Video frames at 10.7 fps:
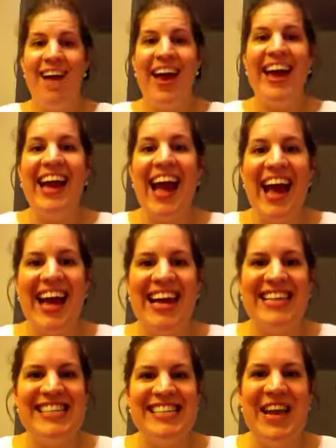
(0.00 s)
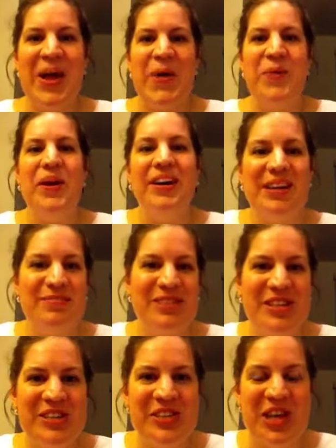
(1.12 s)
Hey guys! Welcome
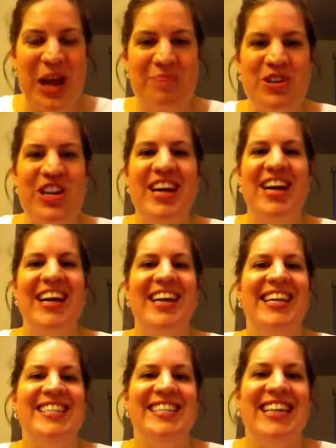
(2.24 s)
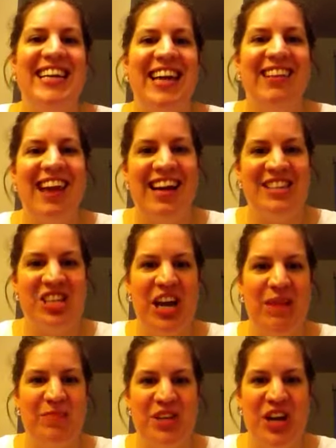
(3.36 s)
to Chapter 9. It's the last
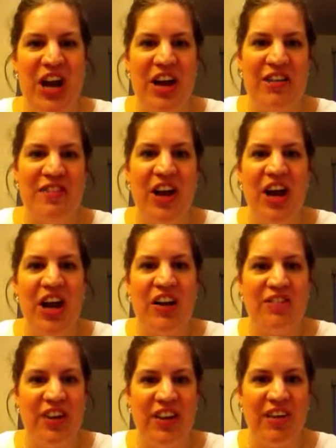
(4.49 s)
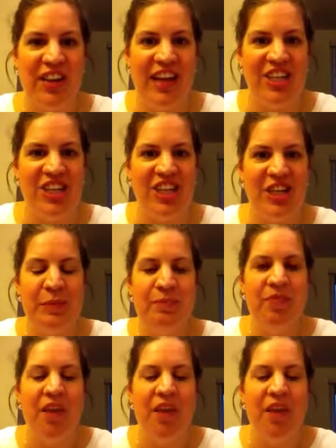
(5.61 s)
chapter of our video lecture.